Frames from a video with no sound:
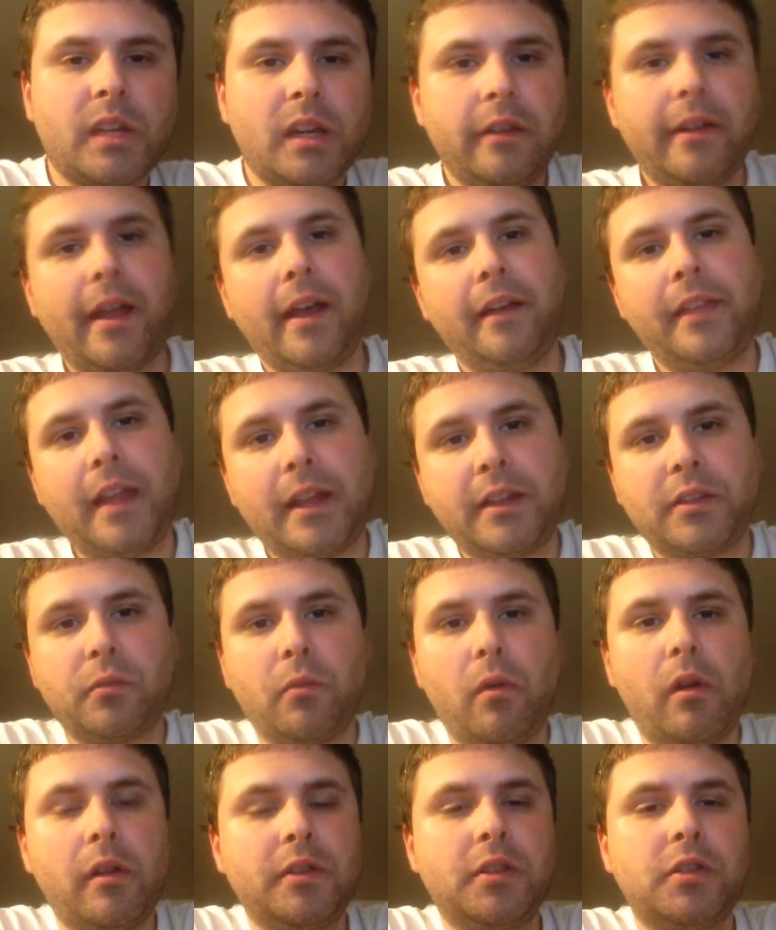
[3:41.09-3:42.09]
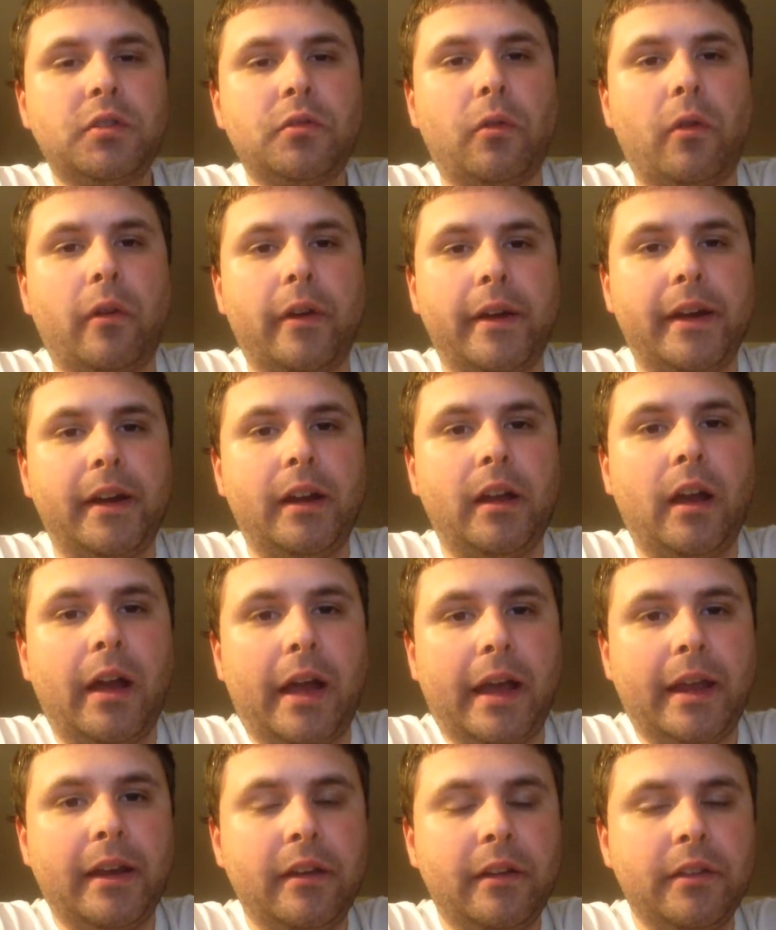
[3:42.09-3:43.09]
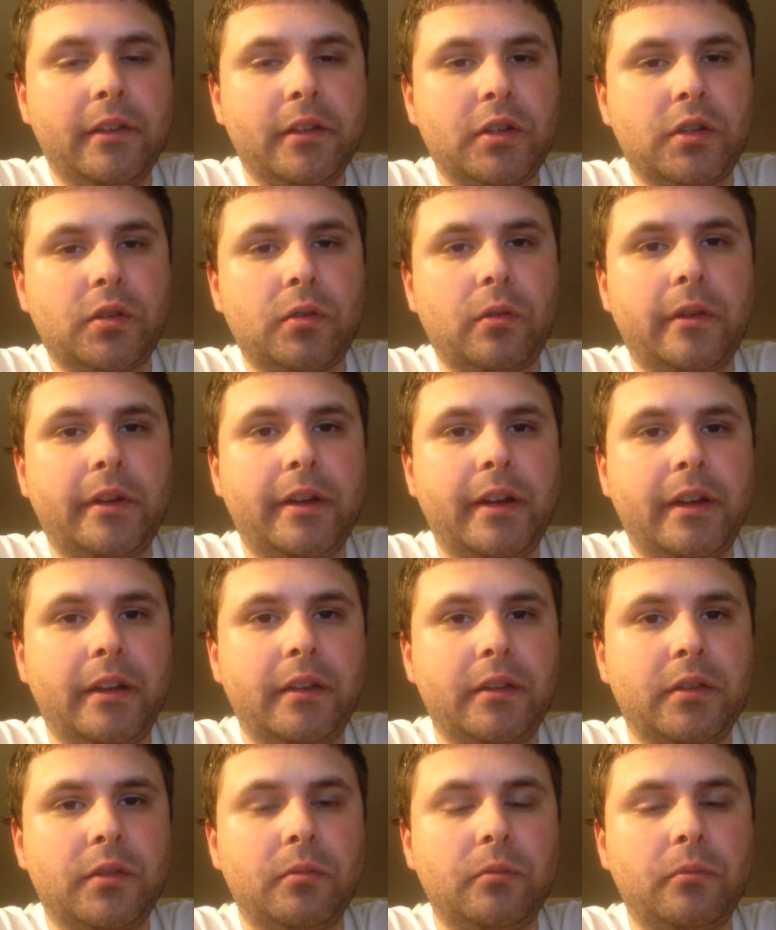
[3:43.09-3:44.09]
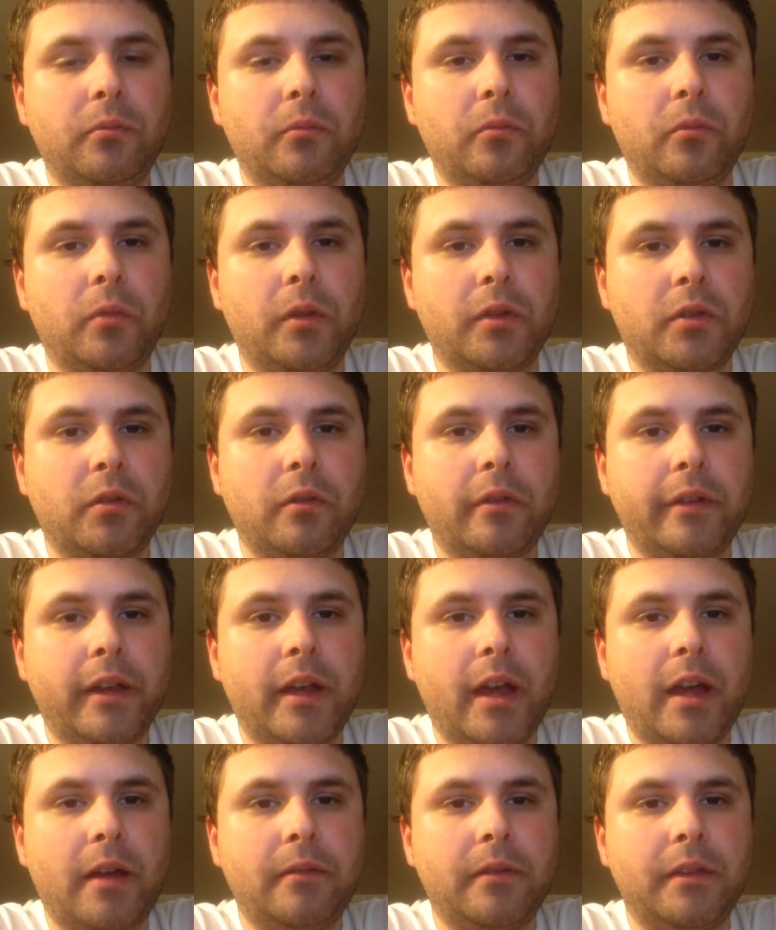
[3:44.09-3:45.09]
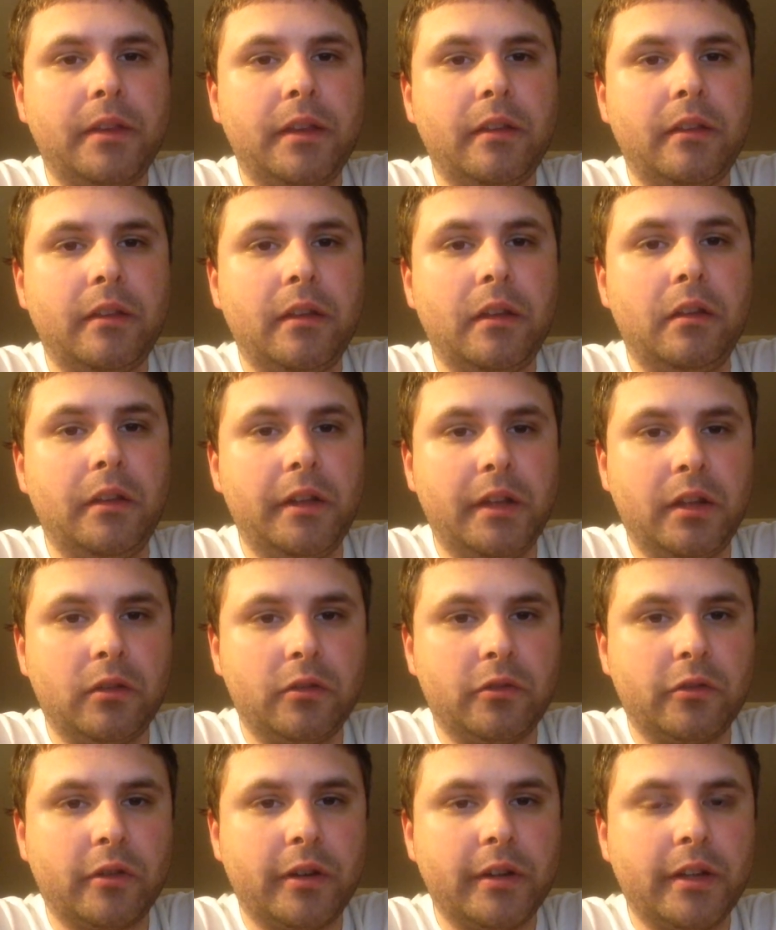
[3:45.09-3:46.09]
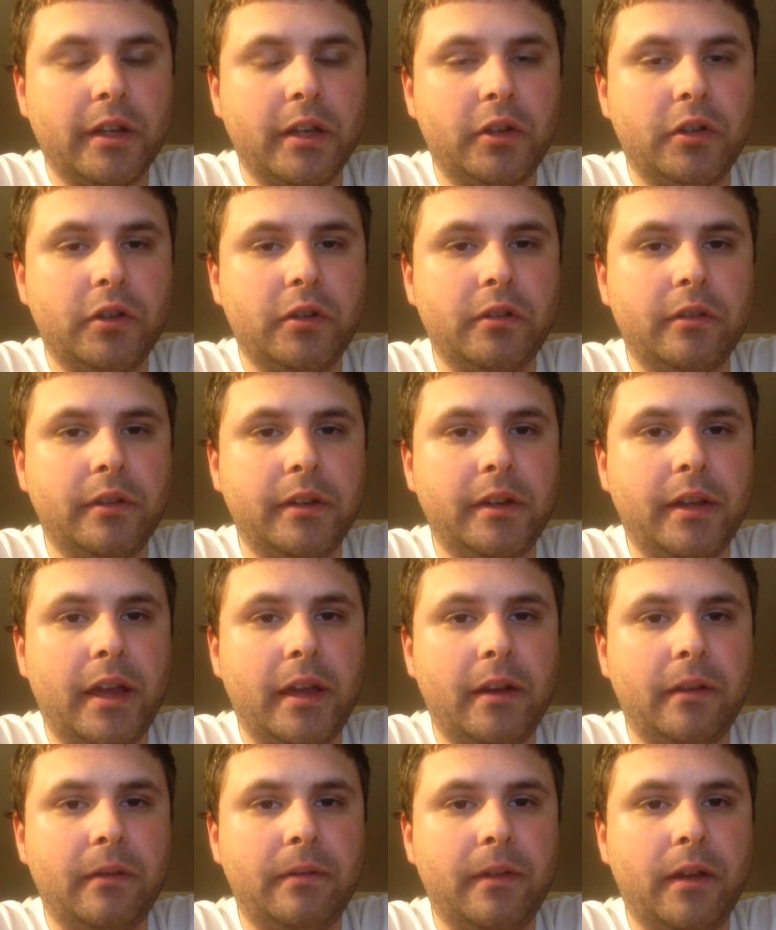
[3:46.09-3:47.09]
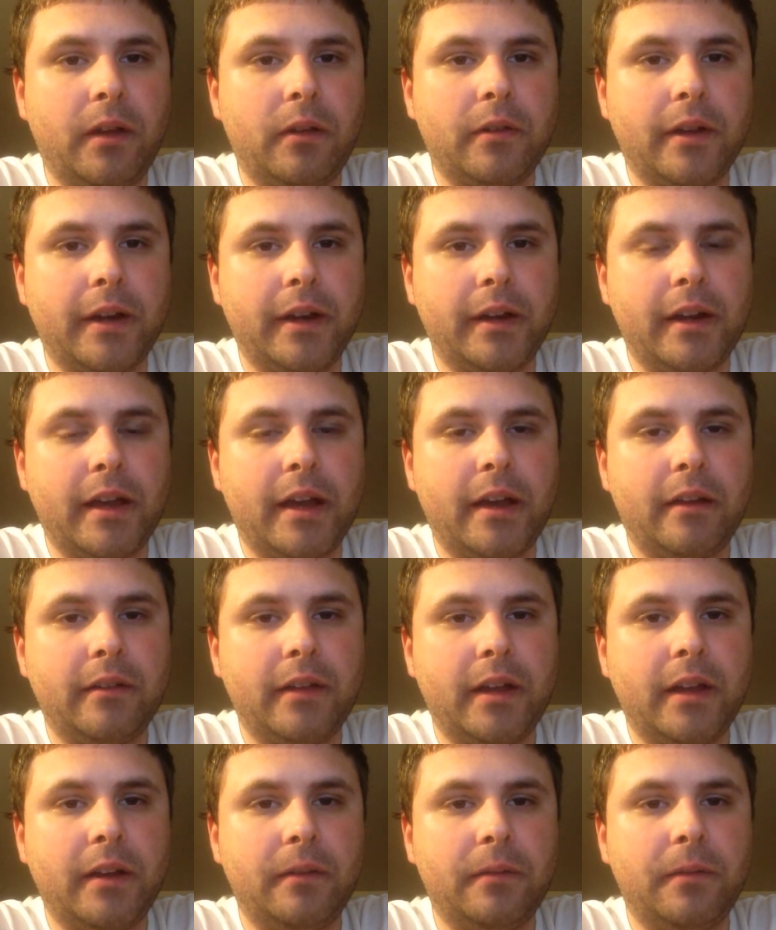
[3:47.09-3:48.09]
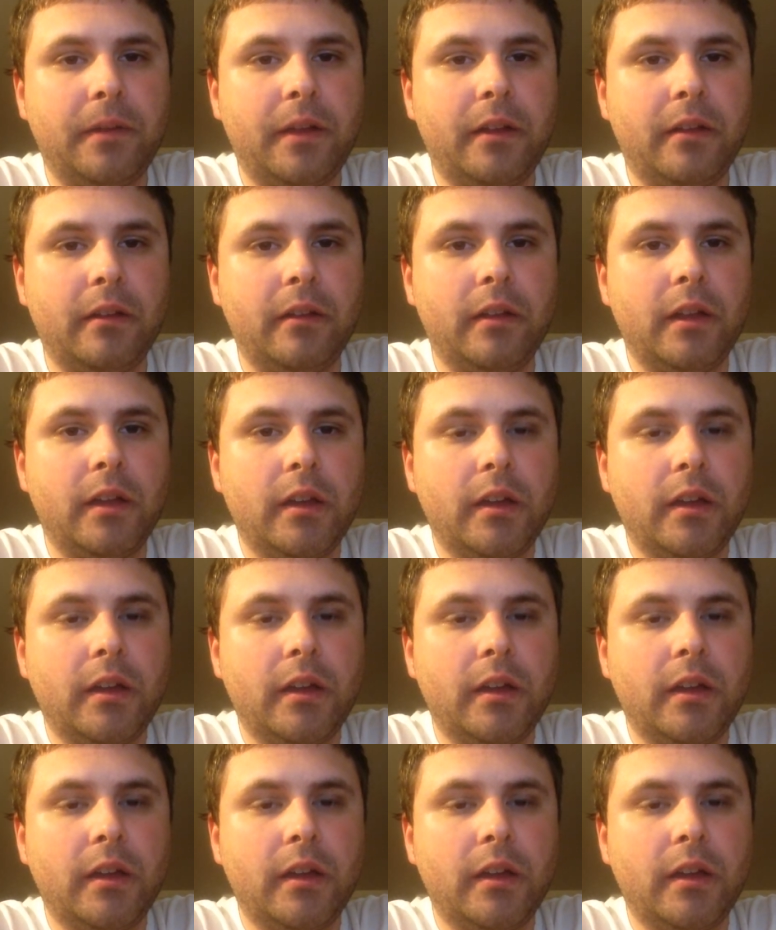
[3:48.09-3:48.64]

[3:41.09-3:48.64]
Now that's one story. Uh, another story is what's going on with the illegal drug issue in the NFL right now. The NFL